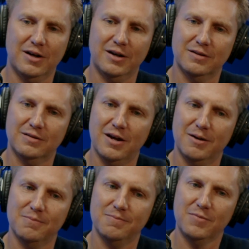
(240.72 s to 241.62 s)
And
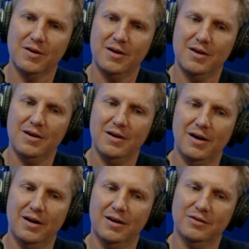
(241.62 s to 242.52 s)

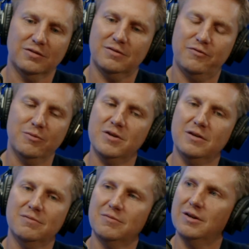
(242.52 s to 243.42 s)
I just, for
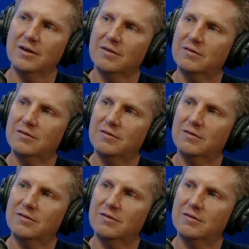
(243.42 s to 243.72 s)
me, in the next